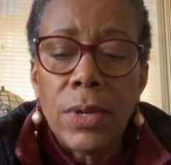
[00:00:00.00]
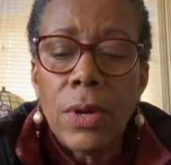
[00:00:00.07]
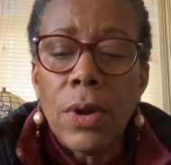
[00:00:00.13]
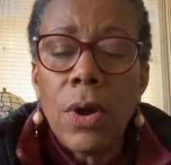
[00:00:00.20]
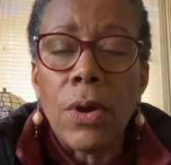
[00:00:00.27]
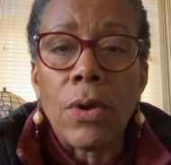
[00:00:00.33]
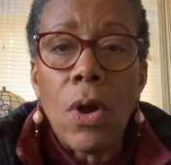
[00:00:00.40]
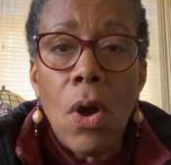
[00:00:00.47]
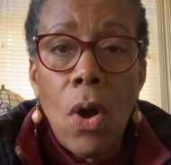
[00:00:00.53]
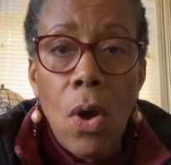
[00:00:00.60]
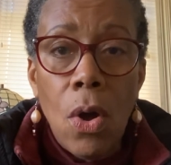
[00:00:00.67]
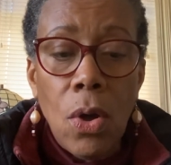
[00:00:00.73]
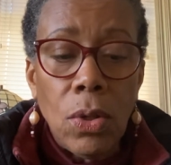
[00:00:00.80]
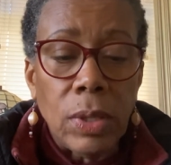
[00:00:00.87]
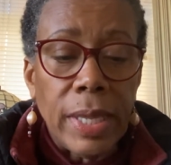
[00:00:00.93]
are
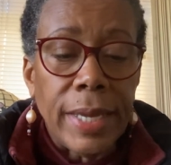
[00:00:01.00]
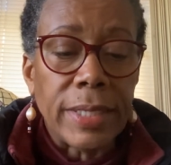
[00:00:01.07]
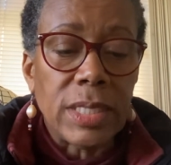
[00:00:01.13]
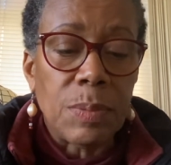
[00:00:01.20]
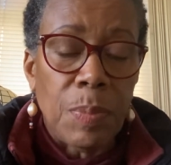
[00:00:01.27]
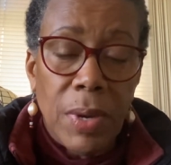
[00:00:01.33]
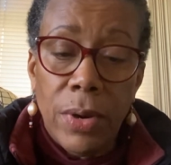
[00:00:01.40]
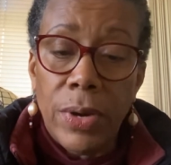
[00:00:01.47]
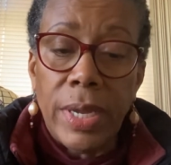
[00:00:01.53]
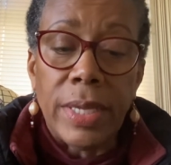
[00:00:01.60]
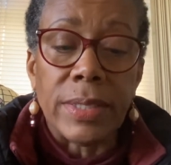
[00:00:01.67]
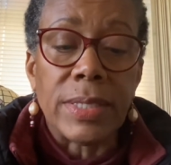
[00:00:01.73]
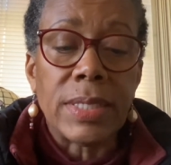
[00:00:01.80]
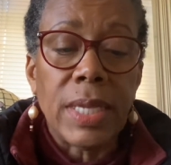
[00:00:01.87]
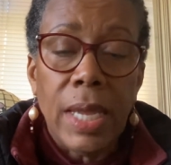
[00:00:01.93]
all
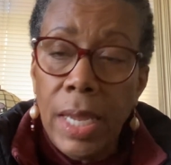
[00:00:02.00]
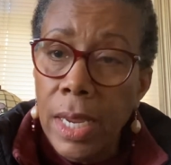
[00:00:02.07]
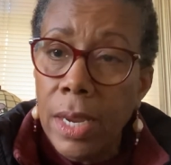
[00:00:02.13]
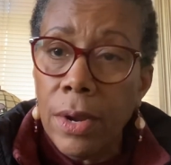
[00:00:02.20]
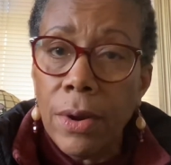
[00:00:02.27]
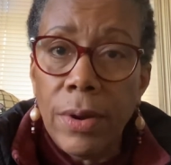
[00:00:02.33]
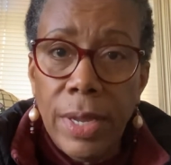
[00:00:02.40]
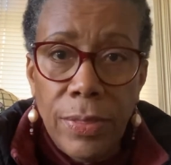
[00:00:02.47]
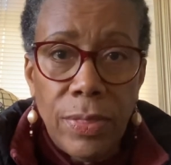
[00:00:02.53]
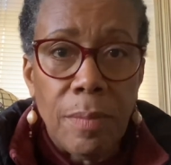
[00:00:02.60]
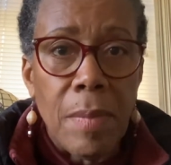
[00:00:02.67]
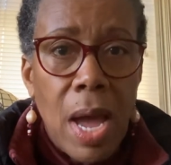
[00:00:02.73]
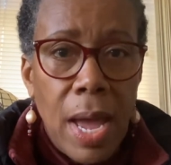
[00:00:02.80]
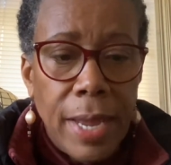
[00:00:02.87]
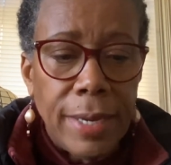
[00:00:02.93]
experienced here in the
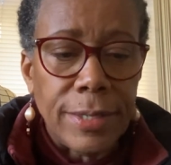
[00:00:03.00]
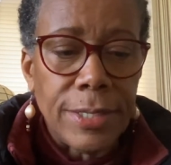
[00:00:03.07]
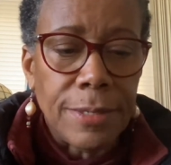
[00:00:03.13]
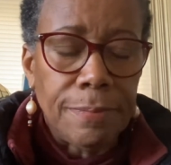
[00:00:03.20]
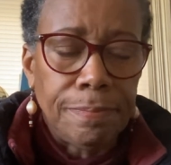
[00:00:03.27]
mind.